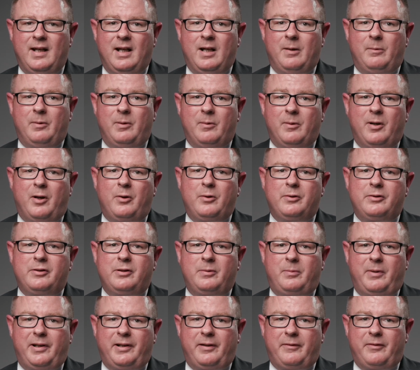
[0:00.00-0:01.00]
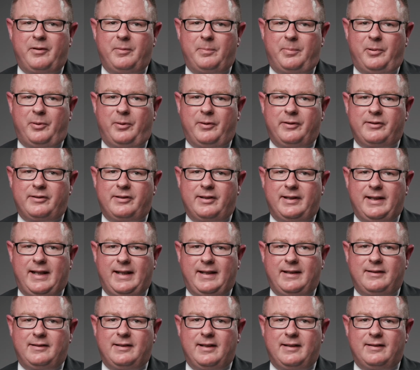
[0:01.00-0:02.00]
We were also one of the boards in
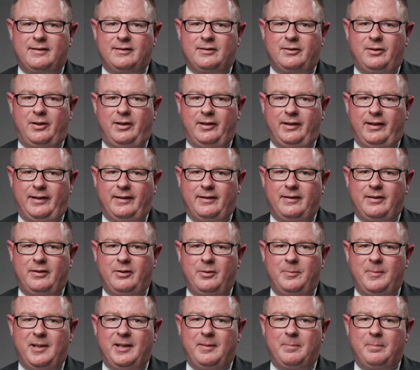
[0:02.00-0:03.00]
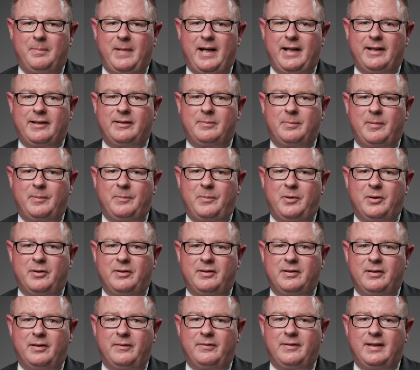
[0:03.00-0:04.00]
NHS Scotland who made maximum
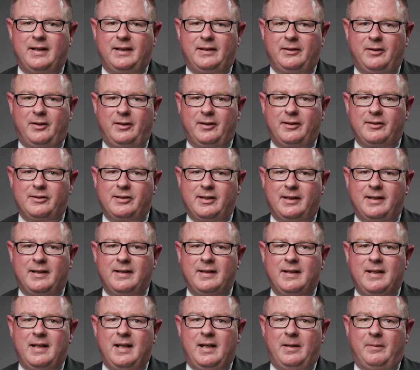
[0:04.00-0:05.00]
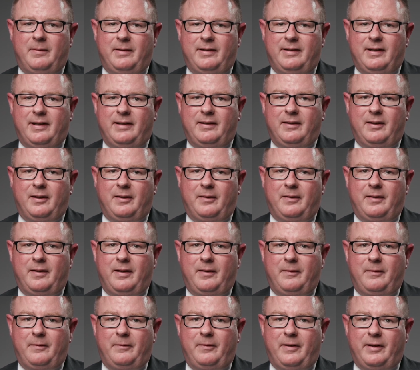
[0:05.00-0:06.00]
use of technology within our
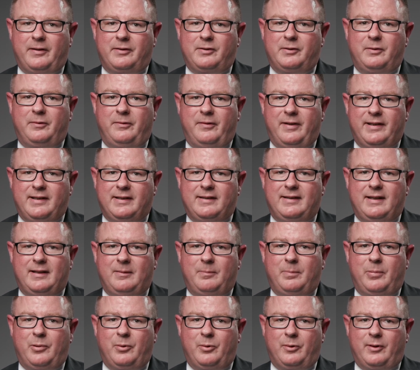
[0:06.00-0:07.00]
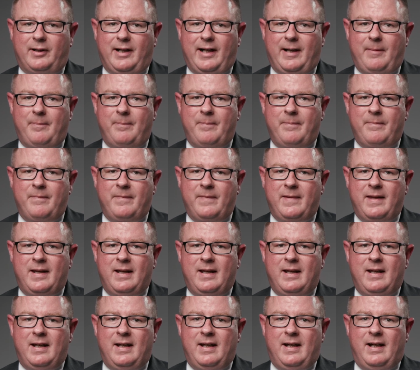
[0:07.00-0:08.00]
virtual visiting programme
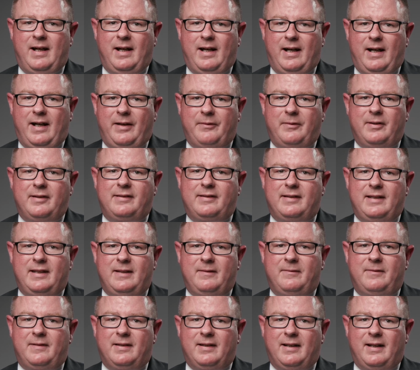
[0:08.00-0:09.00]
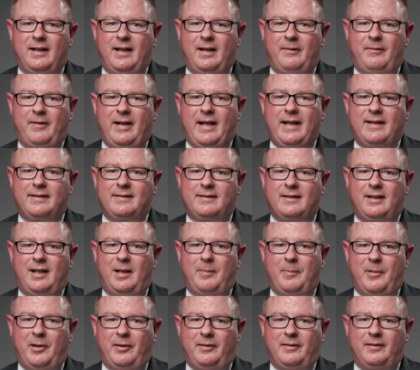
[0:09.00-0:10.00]
and received a vast
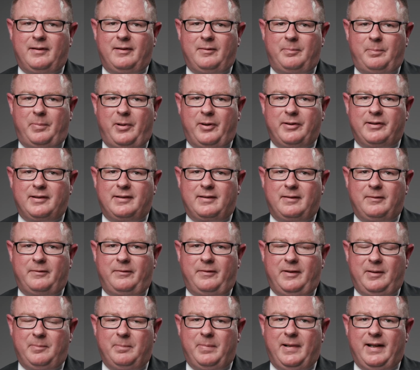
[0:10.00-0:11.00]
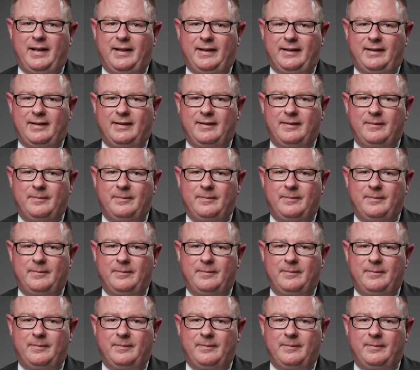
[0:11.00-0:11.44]
amount of positive feedback.